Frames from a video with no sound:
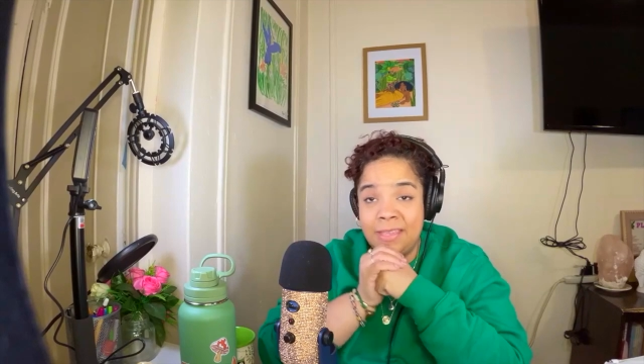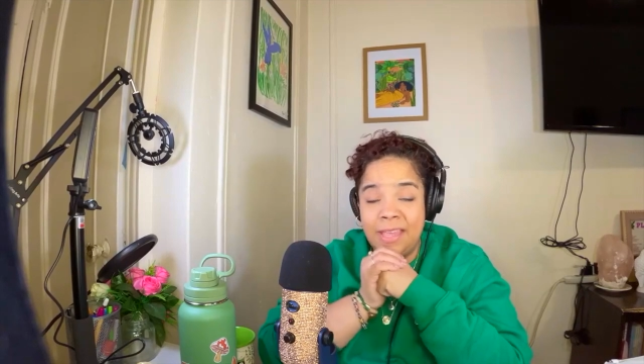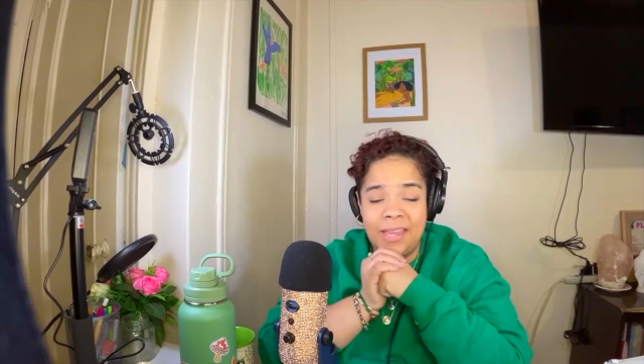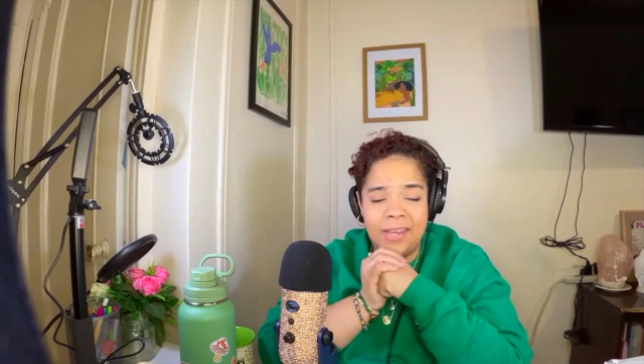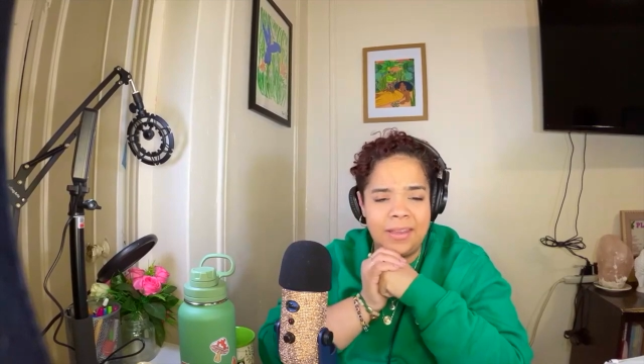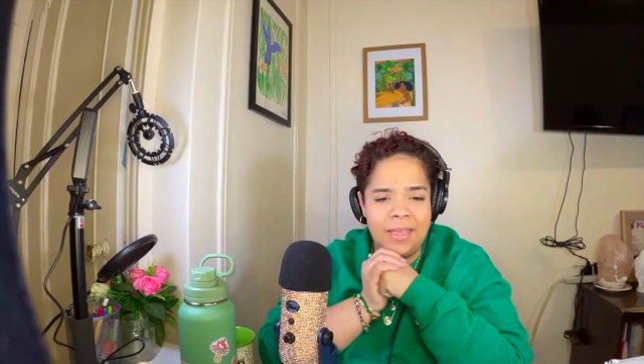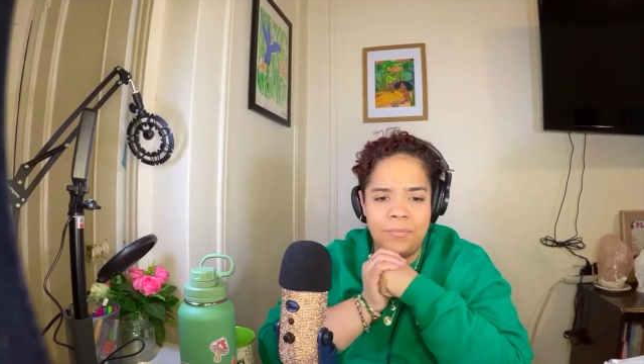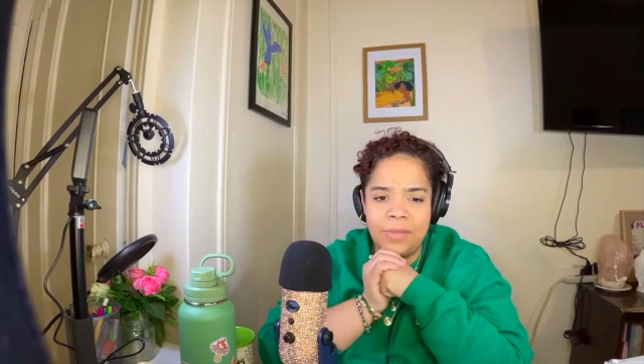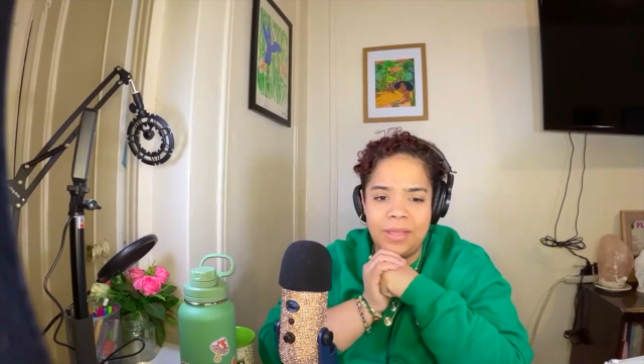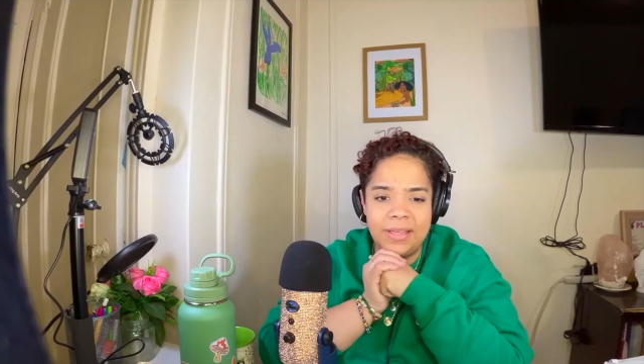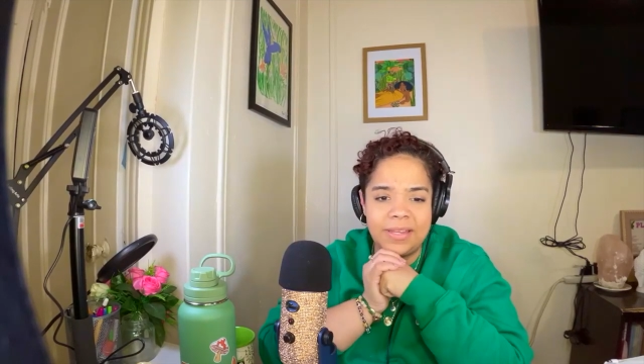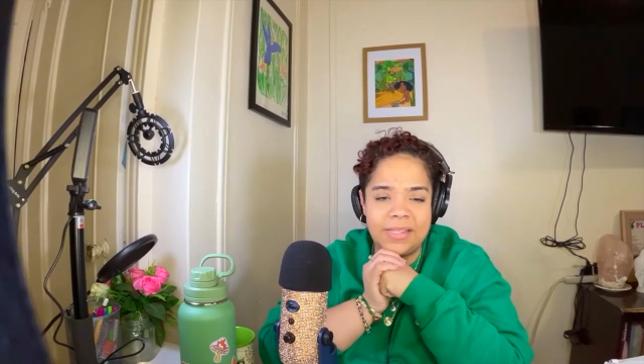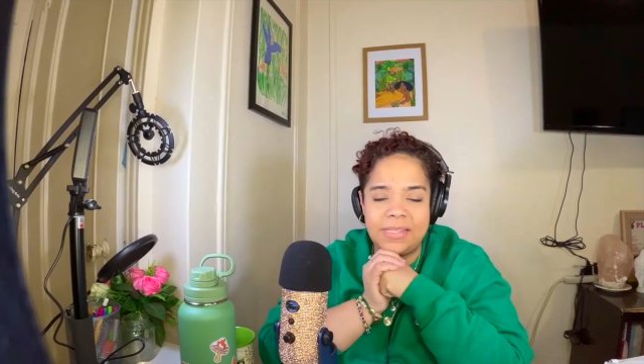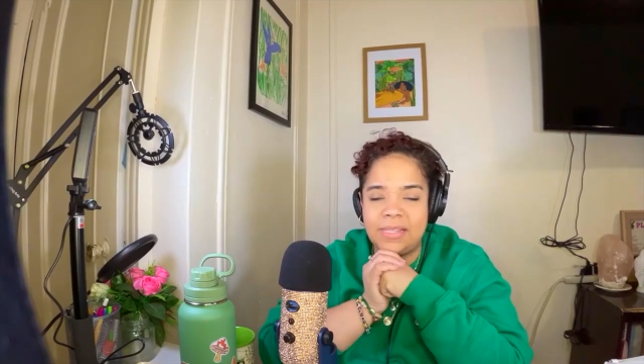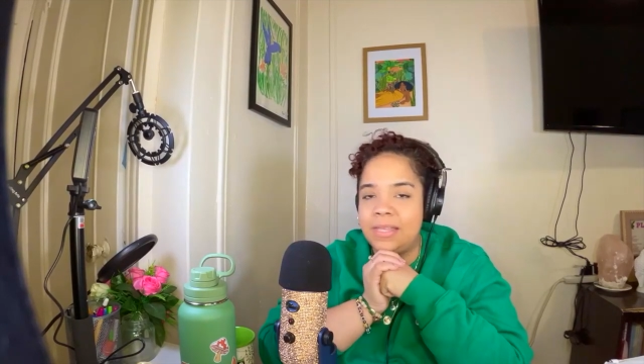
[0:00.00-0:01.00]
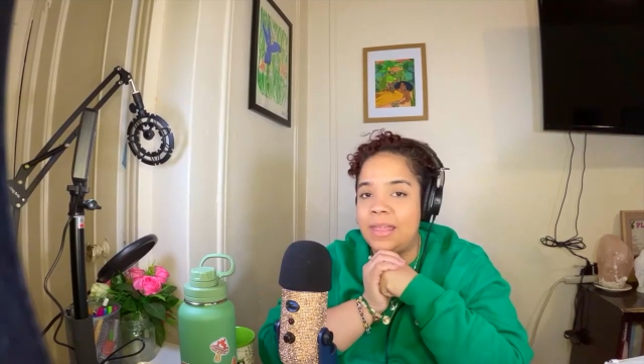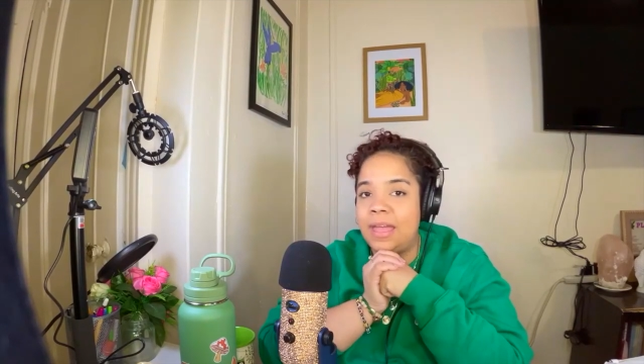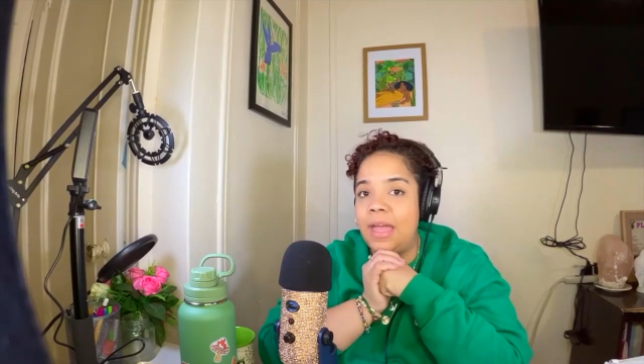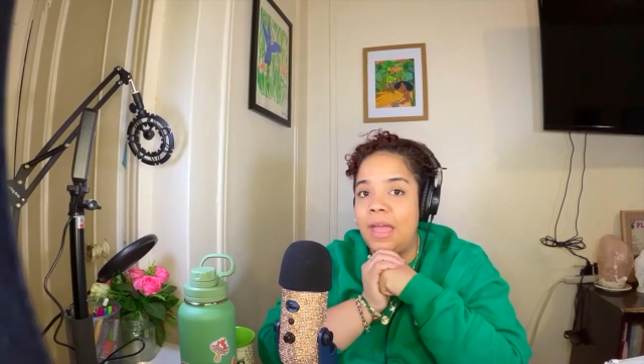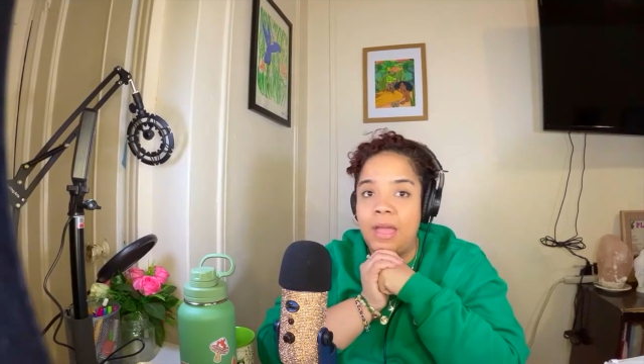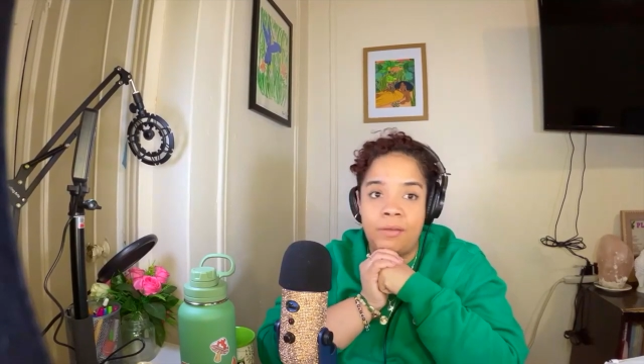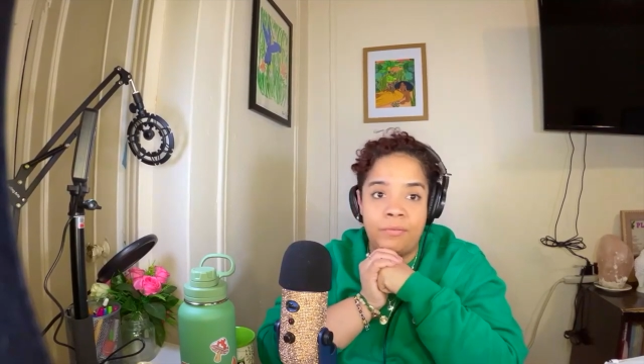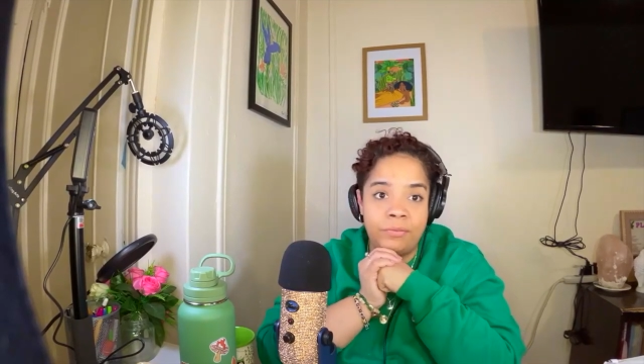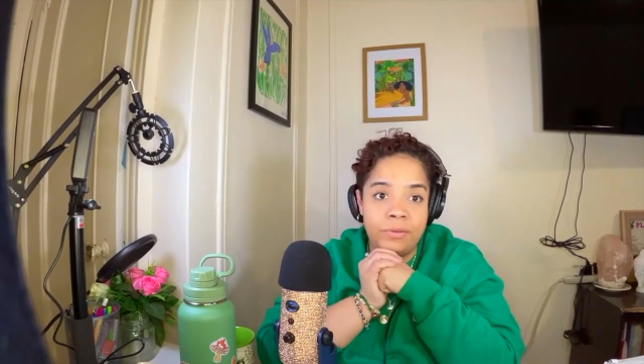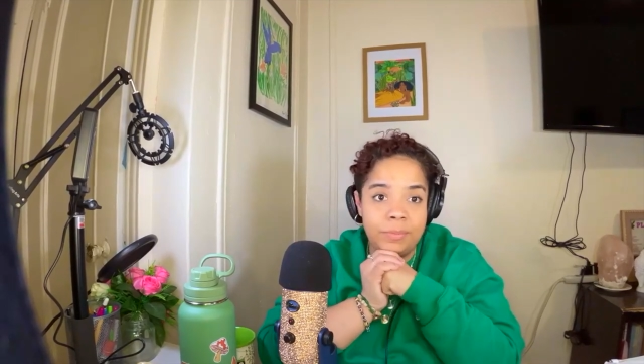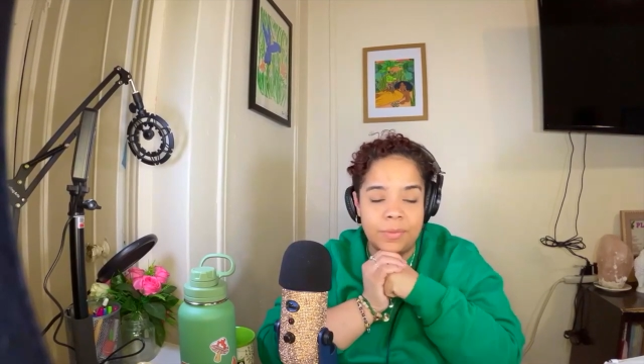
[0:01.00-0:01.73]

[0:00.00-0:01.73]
And I'm not gonna say that every